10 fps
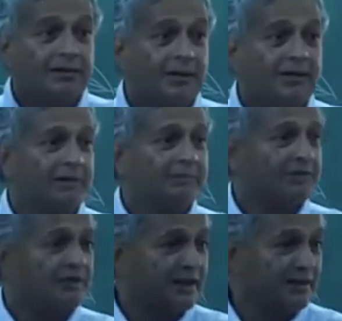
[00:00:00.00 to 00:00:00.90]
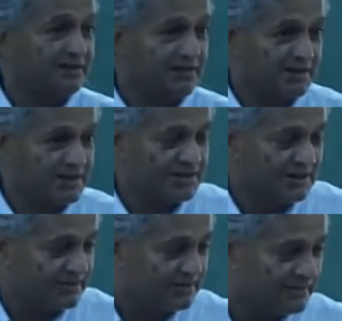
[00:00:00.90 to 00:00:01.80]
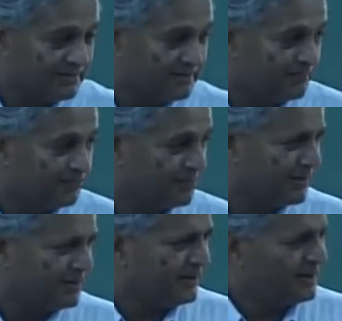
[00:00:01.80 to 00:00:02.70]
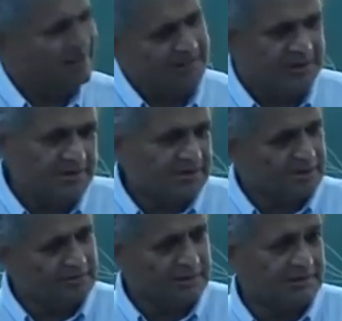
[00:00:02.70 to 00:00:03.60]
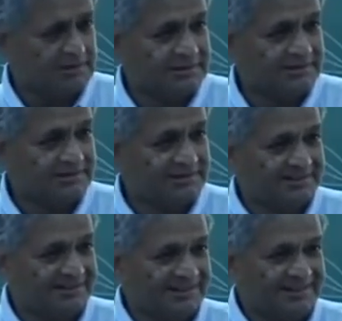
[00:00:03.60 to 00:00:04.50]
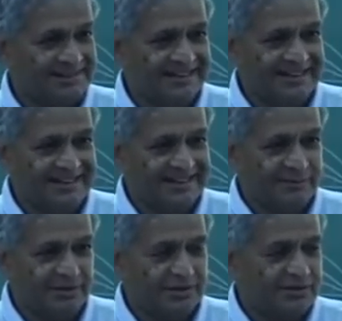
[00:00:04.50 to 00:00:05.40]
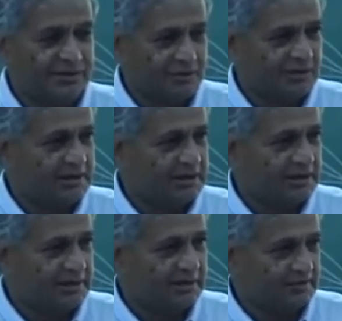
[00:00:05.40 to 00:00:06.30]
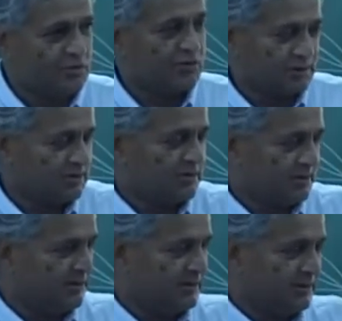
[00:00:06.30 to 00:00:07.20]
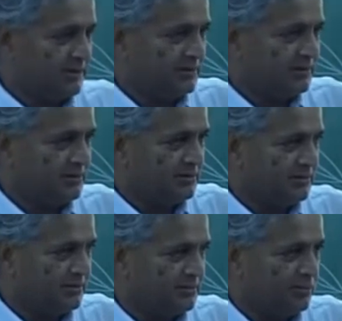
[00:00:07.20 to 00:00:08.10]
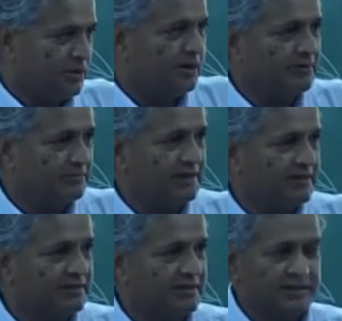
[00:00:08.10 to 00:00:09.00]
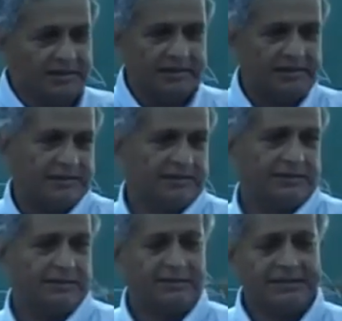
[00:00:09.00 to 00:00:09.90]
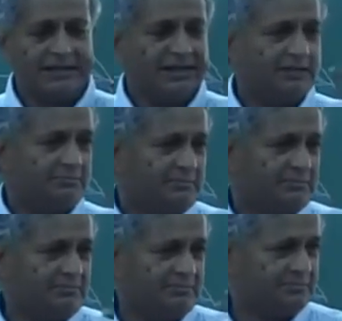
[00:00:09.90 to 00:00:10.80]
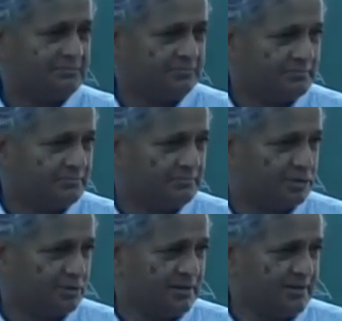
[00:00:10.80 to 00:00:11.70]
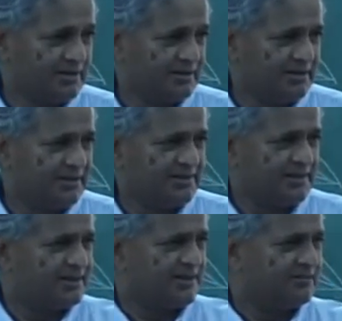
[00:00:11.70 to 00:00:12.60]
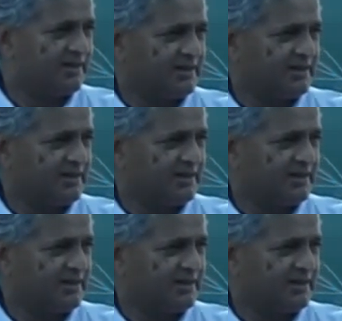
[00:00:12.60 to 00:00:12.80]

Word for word: helicopter configuration they stick to that because today of course uh, no, Boeing makes tandem okay that is CH,